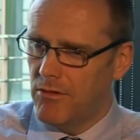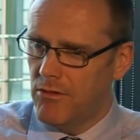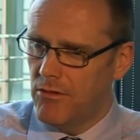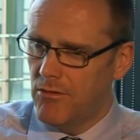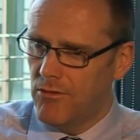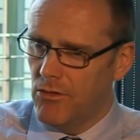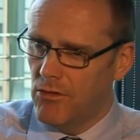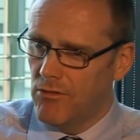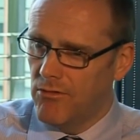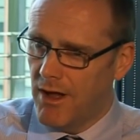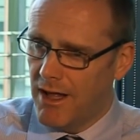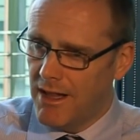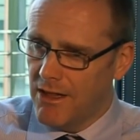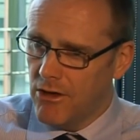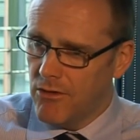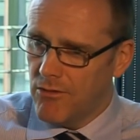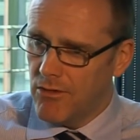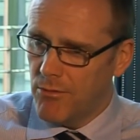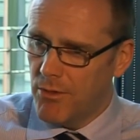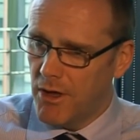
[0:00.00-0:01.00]
full
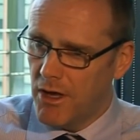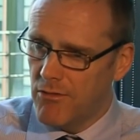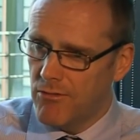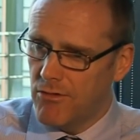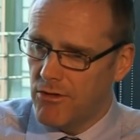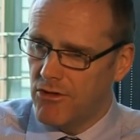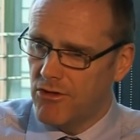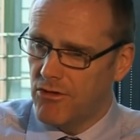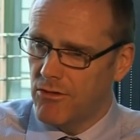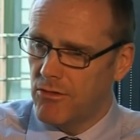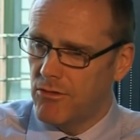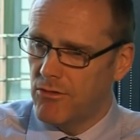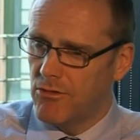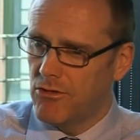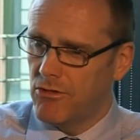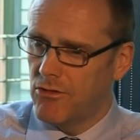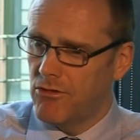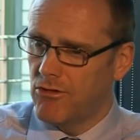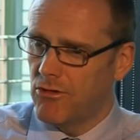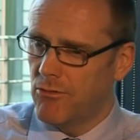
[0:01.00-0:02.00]
value of the benefit
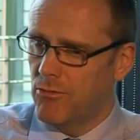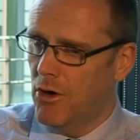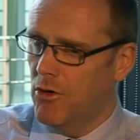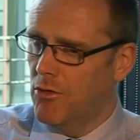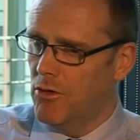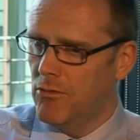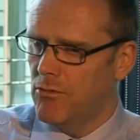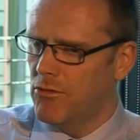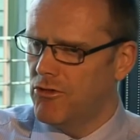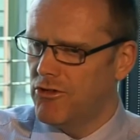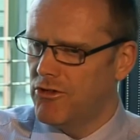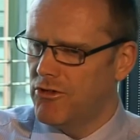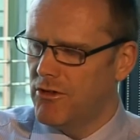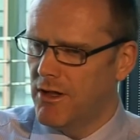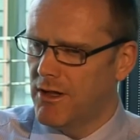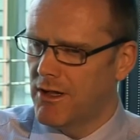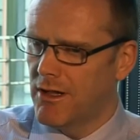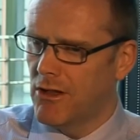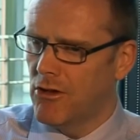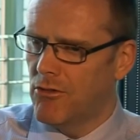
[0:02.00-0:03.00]
to Moen was a
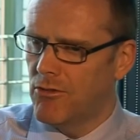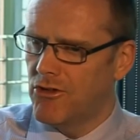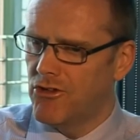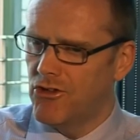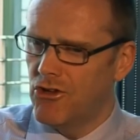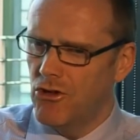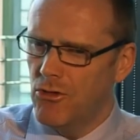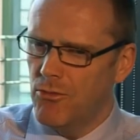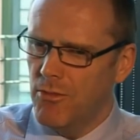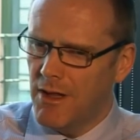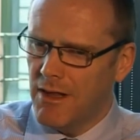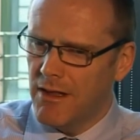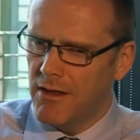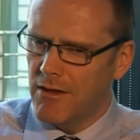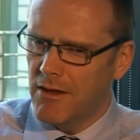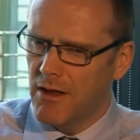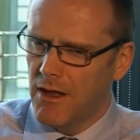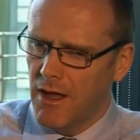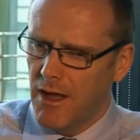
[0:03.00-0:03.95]
little over $2 million.